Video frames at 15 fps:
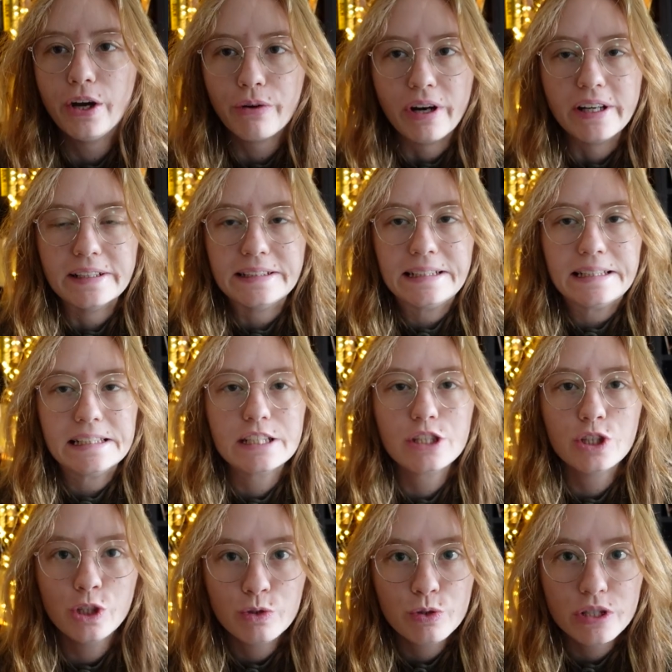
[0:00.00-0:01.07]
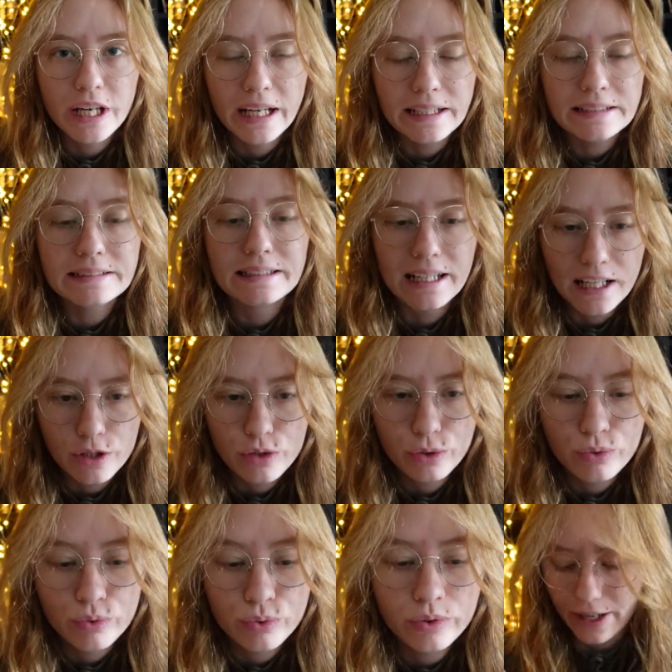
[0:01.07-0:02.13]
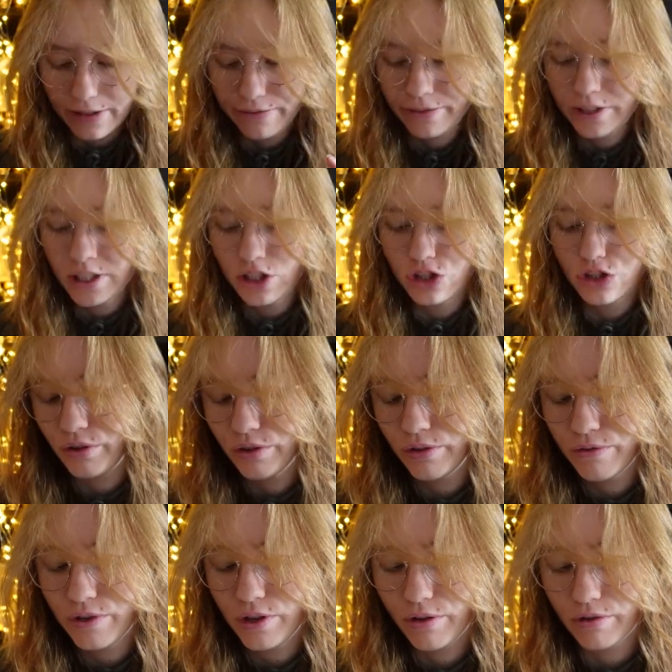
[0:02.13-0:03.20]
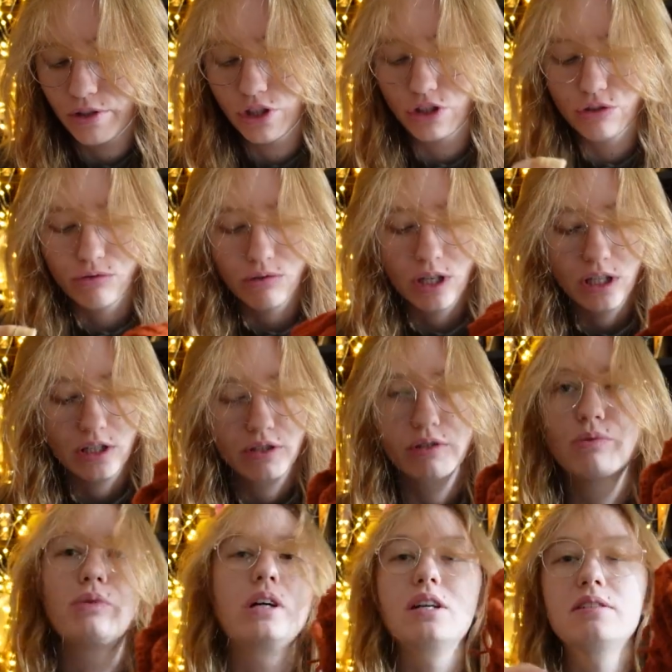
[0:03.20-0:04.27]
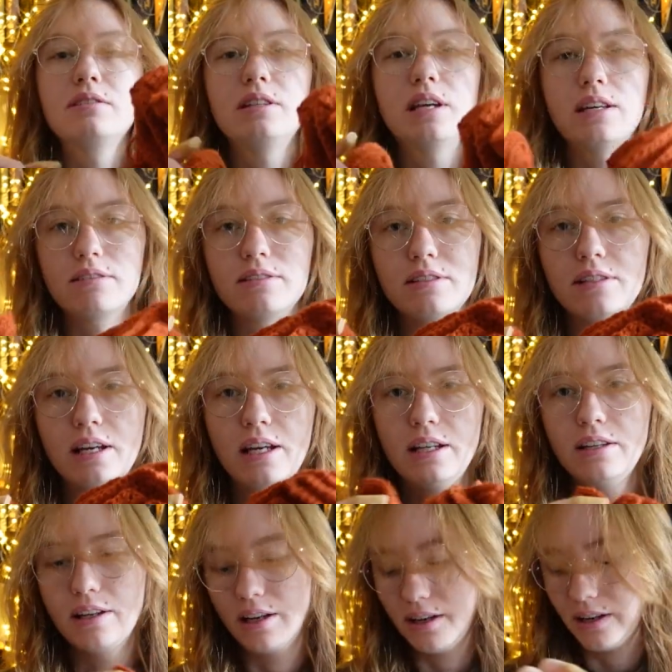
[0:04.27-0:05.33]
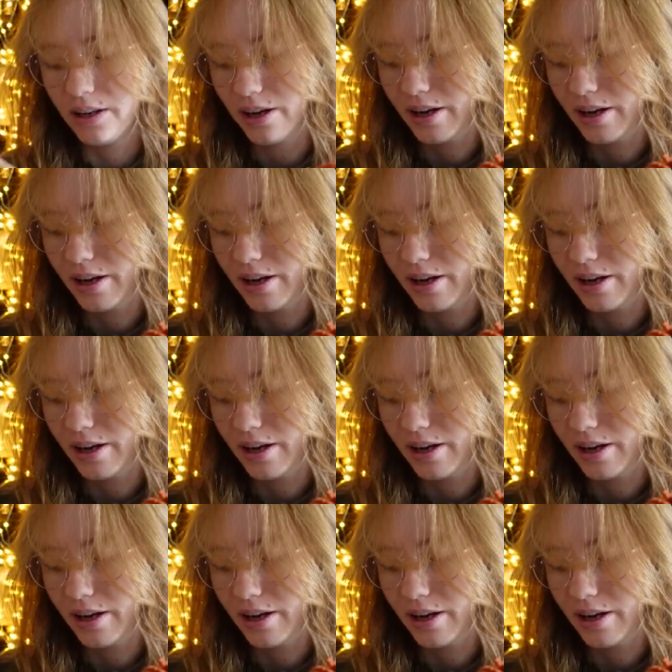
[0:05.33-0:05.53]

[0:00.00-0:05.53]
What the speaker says: Alright, it is Tuesday, day 2. I finished all of the orange granny squares yesterday and I